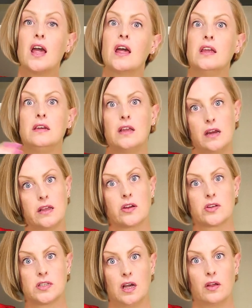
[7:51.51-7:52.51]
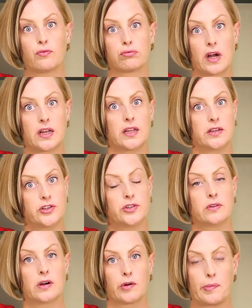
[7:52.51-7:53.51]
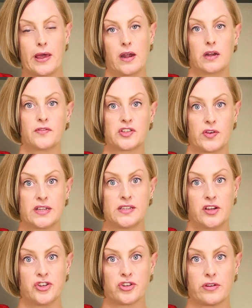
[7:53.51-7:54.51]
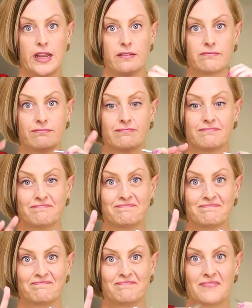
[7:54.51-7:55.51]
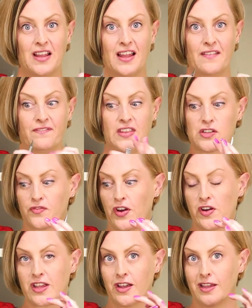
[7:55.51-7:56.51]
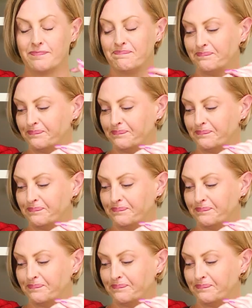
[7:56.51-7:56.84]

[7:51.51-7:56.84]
and knitting yourself right into a repetitive stress injury. These are very good.